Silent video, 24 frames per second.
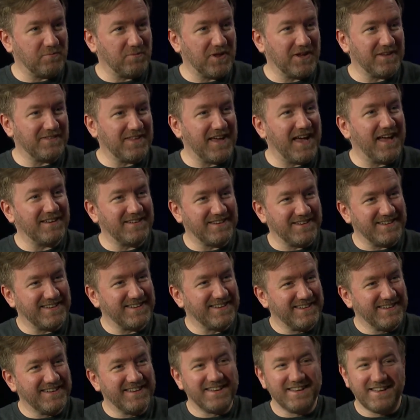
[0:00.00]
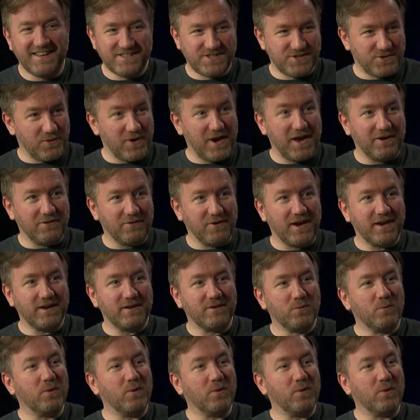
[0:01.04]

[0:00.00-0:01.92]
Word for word: Oh, like I love Nicecast. It's great, right?